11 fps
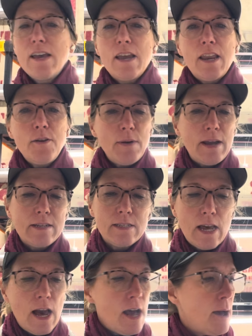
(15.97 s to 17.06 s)
Anyways,
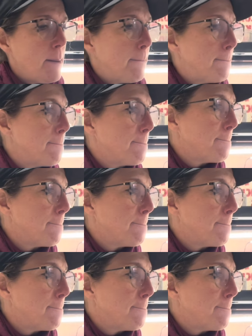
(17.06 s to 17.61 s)
I